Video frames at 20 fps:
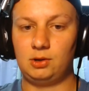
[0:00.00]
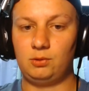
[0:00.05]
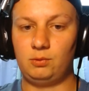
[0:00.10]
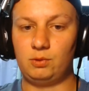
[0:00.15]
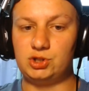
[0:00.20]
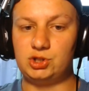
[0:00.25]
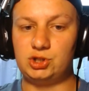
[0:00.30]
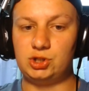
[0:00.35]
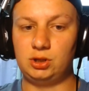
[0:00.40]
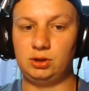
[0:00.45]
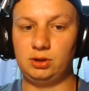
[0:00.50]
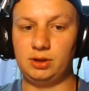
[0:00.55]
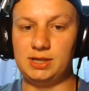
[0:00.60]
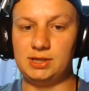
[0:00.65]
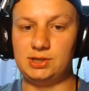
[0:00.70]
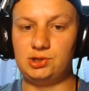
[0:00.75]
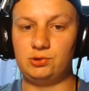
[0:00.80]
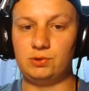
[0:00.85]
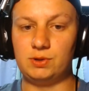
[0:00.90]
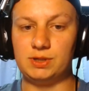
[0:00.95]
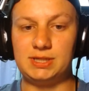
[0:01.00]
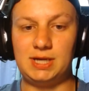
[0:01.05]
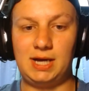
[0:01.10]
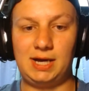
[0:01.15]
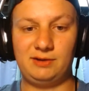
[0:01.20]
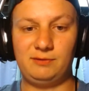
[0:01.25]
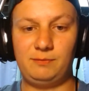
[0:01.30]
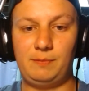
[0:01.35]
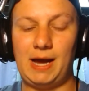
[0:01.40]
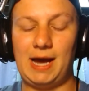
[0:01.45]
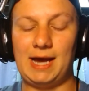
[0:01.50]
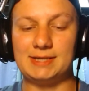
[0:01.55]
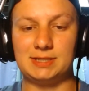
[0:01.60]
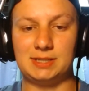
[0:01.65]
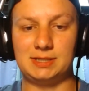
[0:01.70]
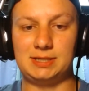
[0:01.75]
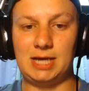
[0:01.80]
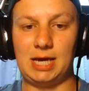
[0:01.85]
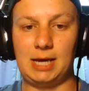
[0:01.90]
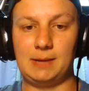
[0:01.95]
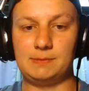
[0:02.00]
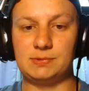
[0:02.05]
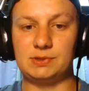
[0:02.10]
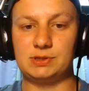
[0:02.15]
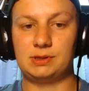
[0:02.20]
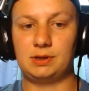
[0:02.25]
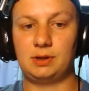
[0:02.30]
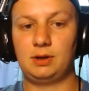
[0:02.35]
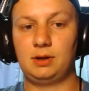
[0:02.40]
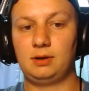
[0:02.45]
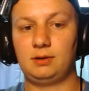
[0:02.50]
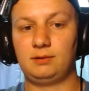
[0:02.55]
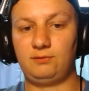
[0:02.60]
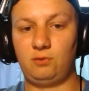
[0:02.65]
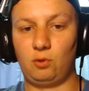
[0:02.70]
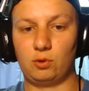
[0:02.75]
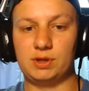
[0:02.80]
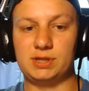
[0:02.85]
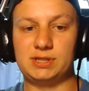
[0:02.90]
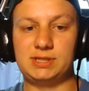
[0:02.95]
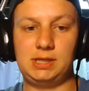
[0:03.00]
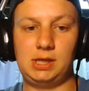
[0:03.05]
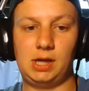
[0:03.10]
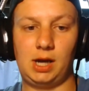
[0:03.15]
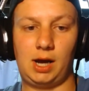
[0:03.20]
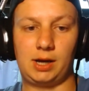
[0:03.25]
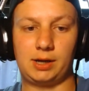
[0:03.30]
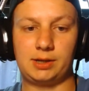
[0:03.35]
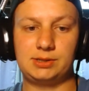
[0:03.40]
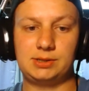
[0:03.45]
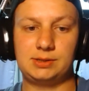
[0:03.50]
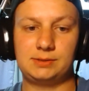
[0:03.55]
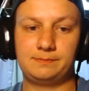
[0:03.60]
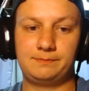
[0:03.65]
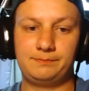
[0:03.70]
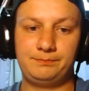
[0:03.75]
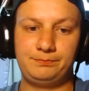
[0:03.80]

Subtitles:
which should lead to a ton of pass attempts for the Seahawks.